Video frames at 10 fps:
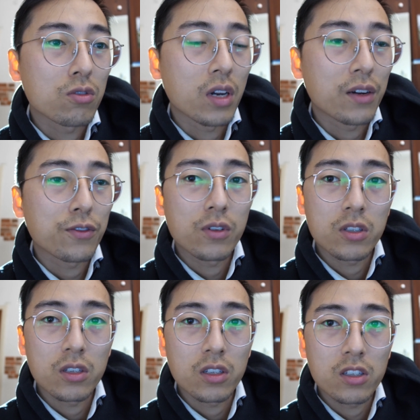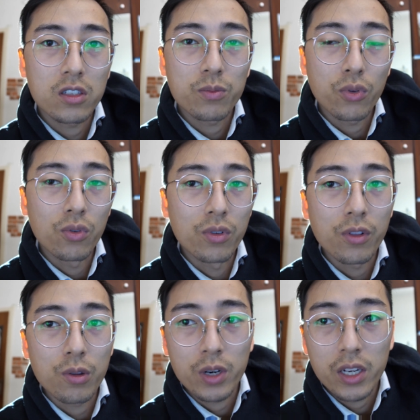to
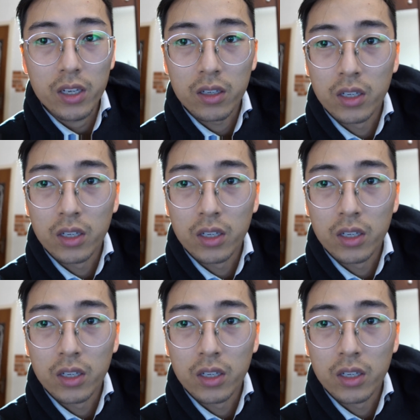f6.3